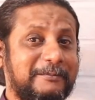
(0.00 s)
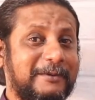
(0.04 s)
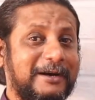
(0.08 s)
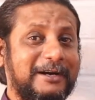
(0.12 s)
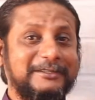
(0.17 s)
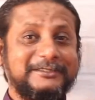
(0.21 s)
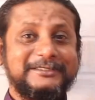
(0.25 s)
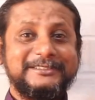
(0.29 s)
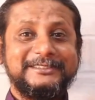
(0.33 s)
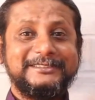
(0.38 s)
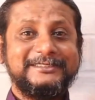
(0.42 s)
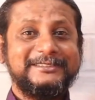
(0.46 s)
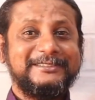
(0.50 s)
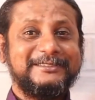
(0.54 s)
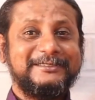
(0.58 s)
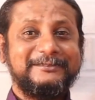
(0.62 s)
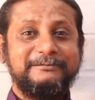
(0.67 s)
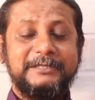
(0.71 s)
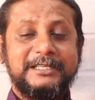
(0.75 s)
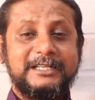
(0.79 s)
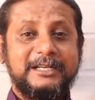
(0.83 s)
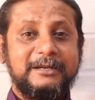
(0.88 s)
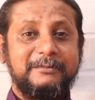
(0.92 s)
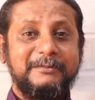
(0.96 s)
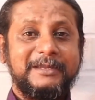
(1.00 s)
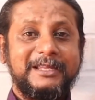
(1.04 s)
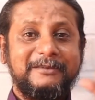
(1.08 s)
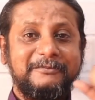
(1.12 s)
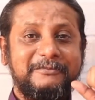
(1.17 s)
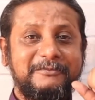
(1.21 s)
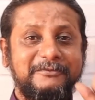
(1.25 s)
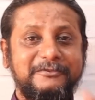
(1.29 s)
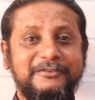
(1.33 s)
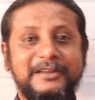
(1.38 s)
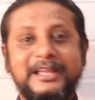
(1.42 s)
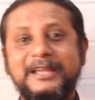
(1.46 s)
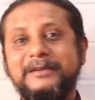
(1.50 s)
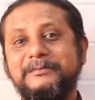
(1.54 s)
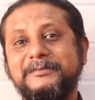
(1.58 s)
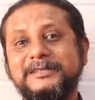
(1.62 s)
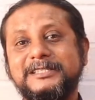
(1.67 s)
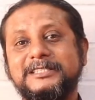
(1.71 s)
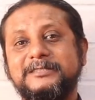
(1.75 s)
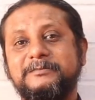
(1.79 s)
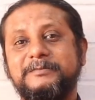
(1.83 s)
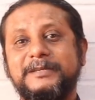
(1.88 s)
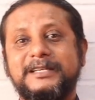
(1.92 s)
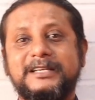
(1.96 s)
about, you know, becoming
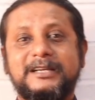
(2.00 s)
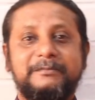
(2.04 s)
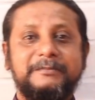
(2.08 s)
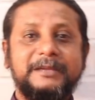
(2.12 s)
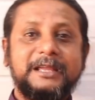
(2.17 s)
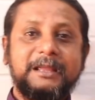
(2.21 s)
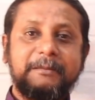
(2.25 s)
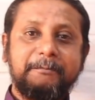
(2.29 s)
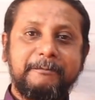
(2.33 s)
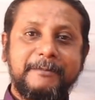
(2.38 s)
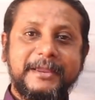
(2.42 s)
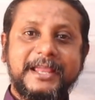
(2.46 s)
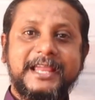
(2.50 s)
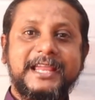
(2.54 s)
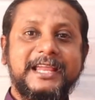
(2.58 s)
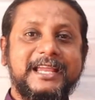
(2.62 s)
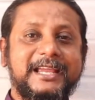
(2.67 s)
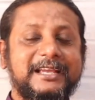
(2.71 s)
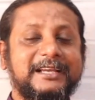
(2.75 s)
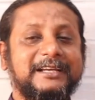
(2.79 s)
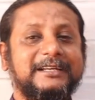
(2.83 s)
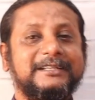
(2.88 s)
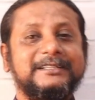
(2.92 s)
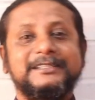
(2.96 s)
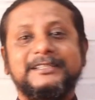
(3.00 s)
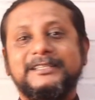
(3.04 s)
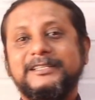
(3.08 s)
famous, becoming big,